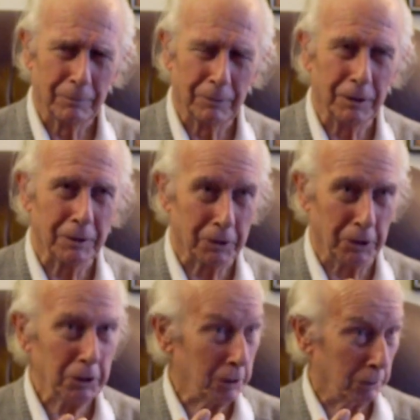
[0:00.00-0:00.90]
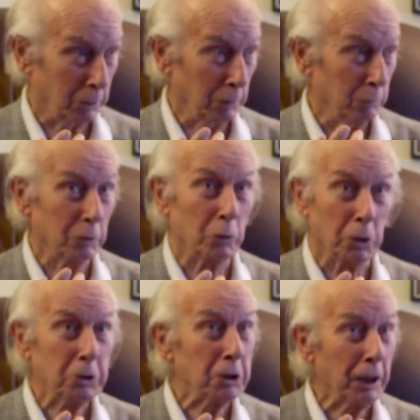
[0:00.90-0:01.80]
is this, Cuban
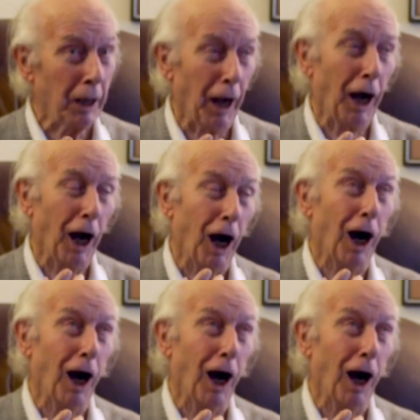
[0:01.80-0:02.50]
coaching? Yeah.